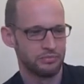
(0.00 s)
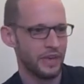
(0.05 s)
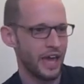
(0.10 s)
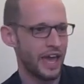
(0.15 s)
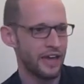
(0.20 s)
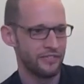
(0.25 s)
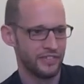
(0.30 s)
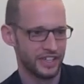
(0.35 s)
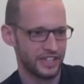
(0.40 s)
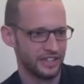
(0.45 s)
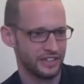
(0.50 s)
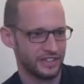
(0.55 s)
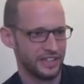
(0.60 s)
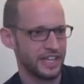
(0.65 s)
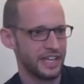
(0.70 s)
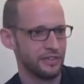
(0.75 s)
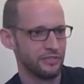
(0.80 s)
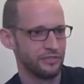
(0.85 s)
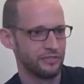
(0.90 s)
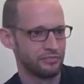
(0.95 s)

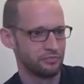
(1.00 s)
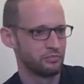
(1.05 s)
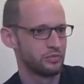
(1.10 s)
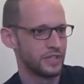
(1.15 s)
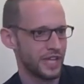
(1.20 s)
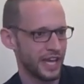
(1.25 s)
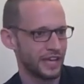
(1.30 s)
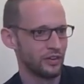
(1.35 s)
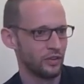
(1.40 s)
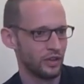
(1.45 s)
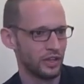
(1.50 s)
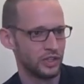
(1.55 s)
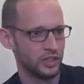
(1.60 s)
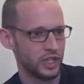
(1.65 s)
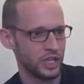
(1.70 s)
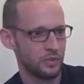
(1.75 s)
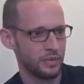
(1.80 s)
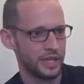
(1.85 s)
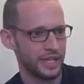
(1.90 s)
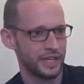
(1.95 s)
efficacy of
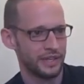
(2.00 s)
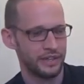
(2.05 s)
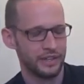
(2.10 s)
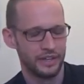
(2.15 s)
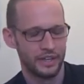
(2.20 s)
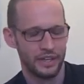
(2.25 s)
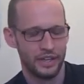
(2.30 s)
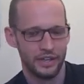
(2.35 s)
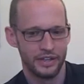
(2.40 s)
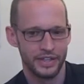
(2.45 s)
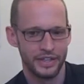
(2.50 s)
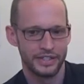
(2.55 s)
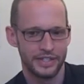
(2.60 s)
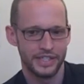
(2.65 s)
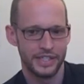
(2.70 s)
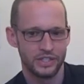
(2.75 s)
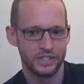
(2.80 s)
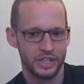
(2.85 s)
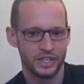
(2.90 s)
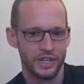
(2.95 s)
technology within learning
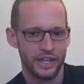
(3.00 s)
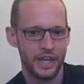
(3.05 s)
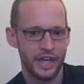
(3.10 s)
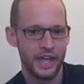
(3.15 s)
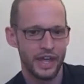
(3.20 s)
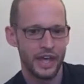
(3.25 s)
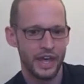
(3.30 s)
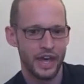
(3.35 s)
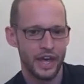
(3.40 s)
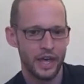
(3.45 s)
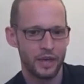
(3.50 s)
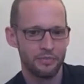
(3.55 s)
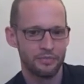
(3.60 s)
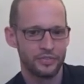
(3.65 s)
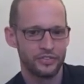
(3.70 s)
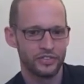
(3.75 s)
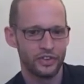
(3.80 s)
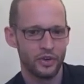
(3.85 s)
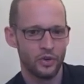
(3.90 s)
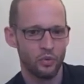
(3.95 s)
teaching.
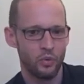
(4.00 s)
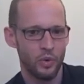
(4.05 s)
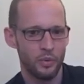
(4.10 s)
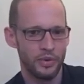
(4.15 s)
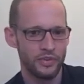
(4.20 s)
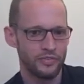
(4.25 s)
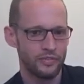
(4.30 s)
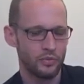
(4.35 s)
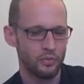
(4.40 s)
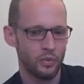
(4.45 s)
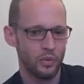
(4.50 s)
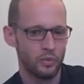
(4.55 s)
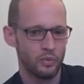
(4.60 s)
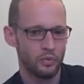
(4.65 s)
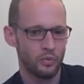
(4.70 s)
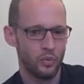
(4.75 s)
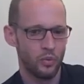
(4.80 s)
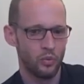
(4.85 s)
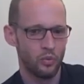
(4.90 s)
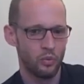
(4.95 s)
So what we've
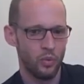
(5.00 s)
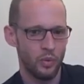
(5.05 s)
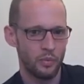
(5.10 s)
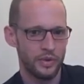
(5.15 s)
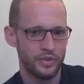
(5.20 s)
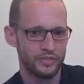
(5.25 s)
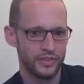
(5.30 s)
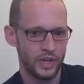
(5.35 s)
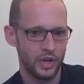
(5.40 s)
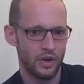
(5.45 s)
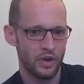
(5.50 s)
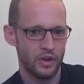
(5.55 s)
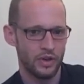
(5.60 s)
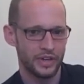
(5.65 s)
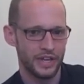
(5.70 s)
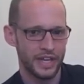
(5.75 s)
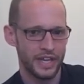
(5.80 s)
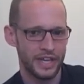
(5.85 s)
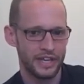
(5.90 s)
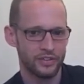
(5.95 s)

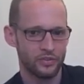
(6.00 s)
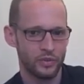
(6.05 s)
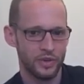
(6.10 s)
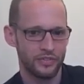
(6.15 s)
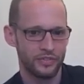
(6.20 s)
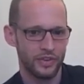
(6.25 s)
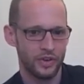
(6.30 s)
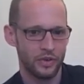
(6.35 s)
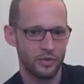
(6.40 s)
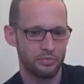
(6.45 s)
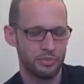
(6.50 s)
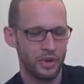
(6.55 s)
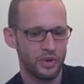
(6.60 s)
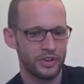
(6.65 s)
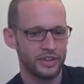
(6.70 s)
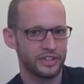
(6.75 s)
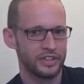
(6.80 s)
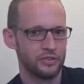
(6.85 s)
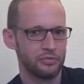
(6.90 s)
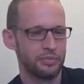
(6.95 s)
got is we've got
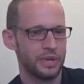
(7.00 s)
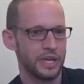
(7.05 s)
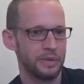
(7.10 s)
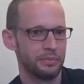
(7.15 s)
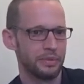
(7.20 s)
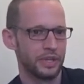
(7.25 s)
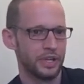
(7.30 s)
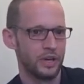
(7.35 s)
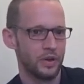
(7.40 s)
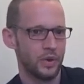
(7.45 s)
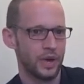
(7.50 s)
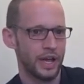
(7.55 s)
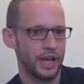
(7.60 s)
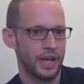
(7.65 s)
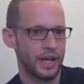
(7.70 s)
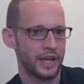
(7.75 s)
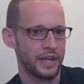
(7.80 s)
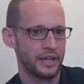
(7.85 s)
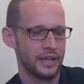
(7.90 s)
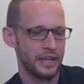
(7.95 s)
pockets of people who
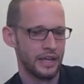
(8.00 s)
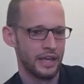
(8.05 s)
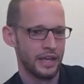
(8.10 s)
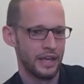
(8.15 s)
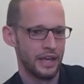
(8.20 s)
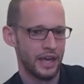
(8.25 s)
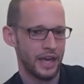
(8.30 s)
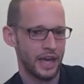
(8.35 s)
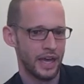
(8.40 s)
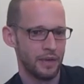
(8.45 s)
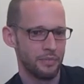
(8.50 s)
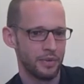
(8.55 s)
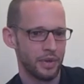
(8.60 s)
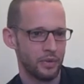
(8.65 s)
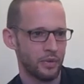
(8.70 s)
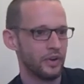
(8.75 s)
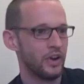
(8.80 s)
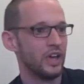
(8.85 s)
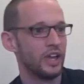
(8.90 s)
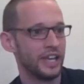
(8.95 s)
are
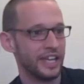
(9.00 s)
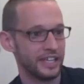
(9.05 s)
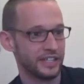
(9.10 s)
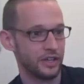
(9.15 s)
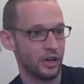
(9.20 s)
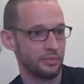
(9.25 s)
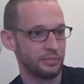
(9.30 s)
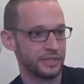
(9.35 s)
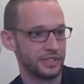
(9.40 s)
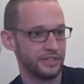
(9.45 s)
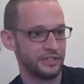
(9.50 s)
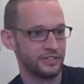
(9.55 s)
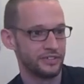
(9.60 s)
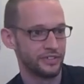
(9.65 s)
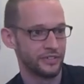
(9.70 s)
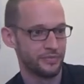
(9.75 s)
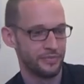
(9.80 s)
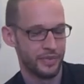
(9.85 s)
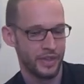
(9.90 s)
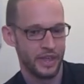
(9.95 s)
early
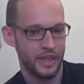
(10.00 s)
adopters,